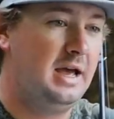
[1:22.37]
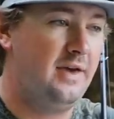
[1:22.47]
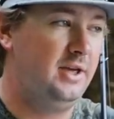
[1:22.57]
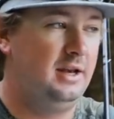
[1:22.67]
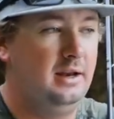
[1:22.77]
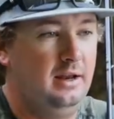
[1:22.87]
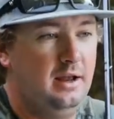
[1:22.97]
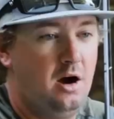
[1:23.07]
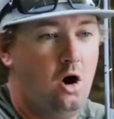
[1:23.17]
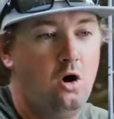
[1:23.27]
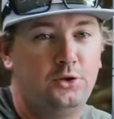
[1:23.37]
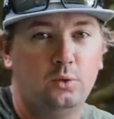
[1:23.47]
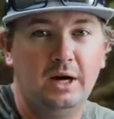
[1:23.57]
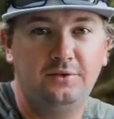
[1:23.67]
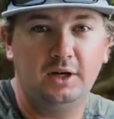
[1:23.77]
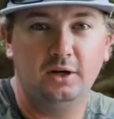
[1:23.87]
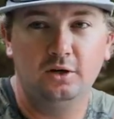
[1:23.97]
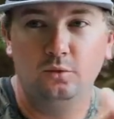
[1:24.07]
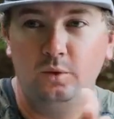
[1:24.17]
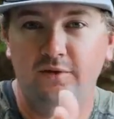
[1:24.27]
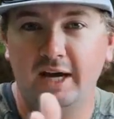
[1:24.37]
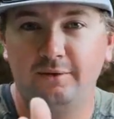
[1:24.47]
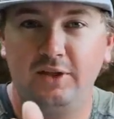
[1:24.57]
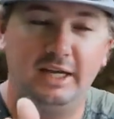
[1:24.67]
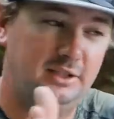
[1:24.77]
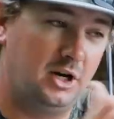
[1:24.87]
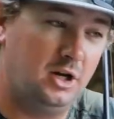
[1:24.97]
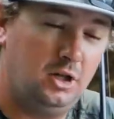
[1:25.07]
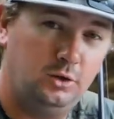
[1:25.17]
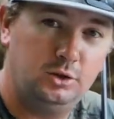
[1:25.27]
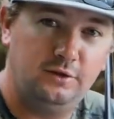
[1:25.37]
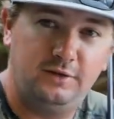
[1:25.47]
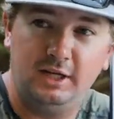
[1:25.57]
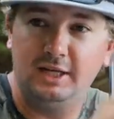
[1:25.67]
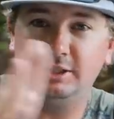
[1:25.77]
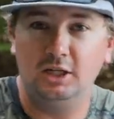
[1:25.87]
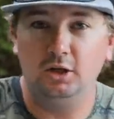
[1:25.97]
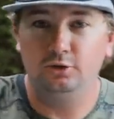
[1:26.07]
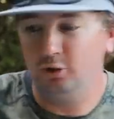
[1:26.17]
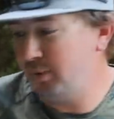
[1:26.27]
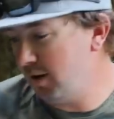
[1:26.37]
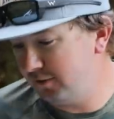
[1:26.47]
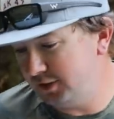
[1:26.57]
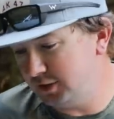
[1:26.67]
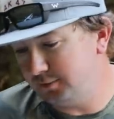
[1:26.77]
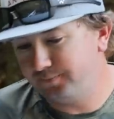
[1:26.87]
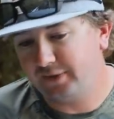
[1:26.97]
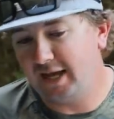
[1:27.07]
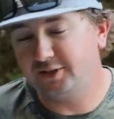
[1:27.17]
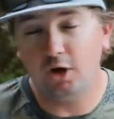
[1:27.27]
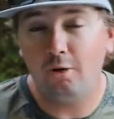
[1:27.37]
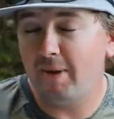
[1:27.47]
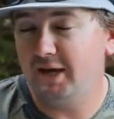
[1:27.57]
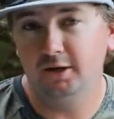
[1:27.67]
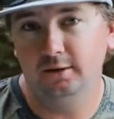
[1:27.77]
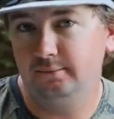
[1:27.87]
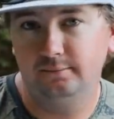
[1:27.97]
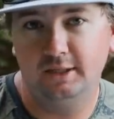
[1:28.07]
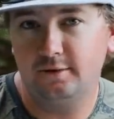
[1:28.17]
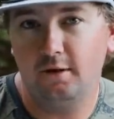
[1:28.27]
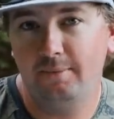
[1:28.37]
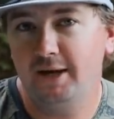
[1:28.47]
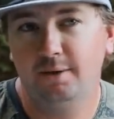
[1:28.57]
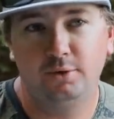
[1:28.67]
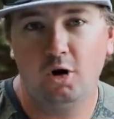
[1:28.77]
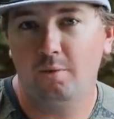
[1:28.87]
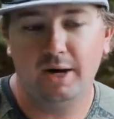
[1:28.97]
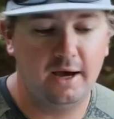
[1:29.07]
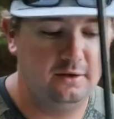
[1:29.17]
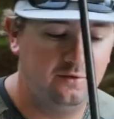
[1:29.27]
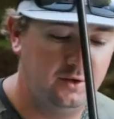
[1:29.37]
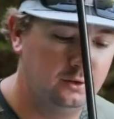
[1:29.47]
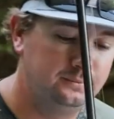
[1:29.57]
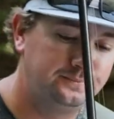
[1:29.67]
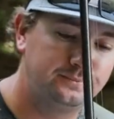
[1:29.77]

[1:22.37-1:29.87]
And then all throughout there, we've got things that are closer to finesse and closer to power fishing. It's all made up. It's all a made up term and how you feel.